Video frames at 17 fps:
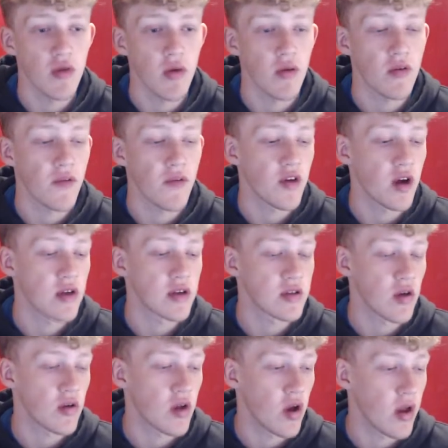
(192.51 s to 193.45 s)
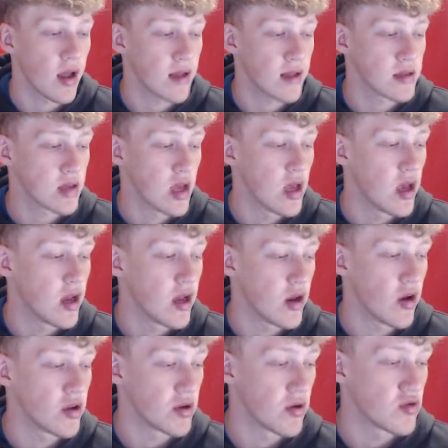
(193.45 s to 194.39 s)
well. If you guys don't know, lads, you
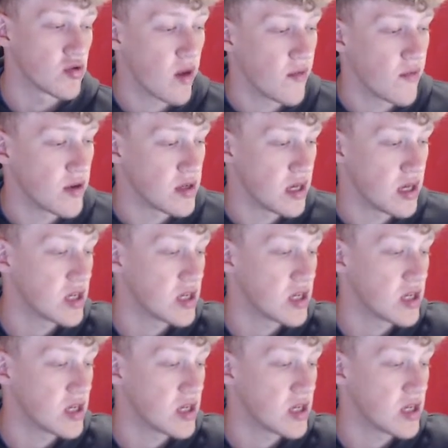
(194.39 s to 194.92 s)
know top Trav is.